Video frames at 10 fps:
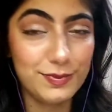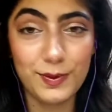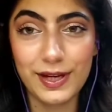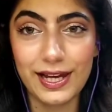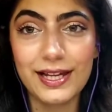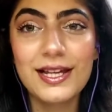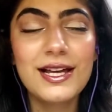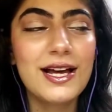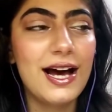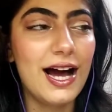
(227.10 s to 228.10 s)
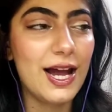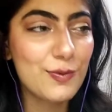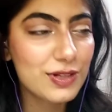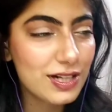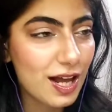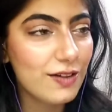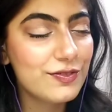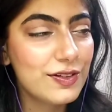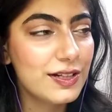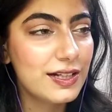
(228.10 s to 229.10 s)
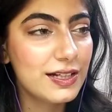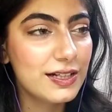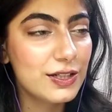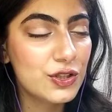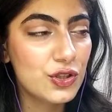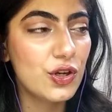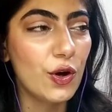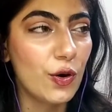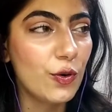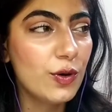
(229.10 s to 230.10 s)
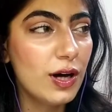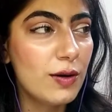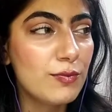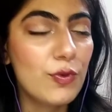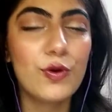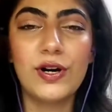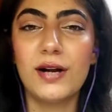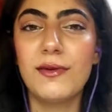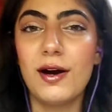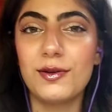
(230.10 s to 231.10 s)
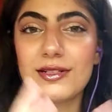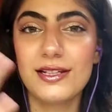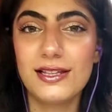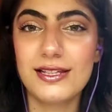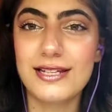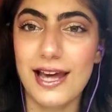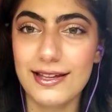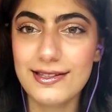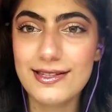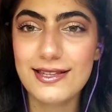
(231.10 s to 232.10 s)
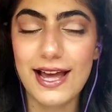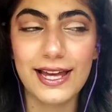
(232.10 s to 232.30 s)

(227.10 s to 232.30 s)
Okay. I would love to know more about the dance.